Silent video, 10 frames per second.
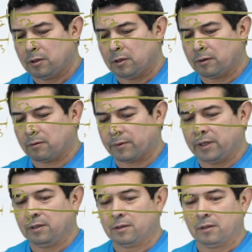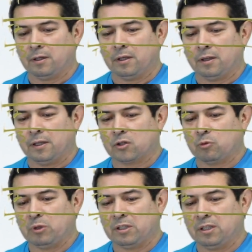L3. This
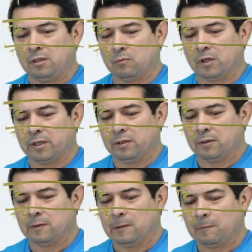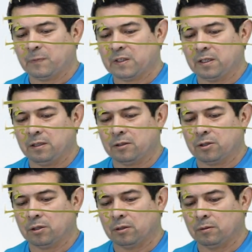would be T1,
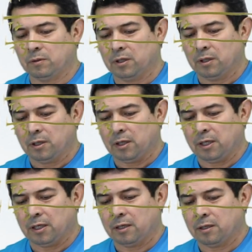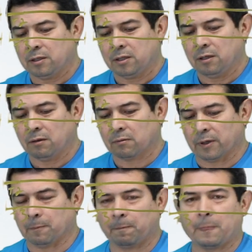T2, and
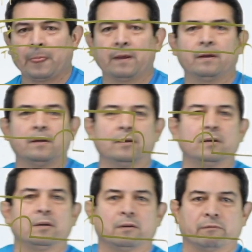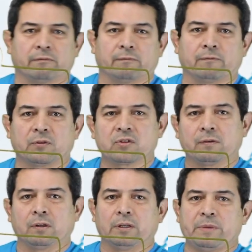T3. First
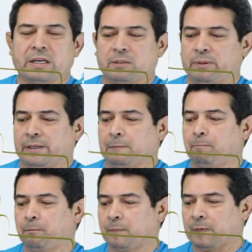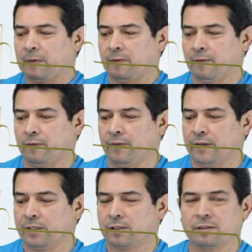of all, let me explain.
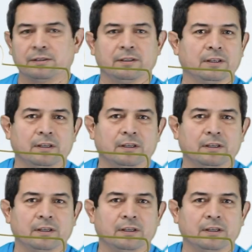This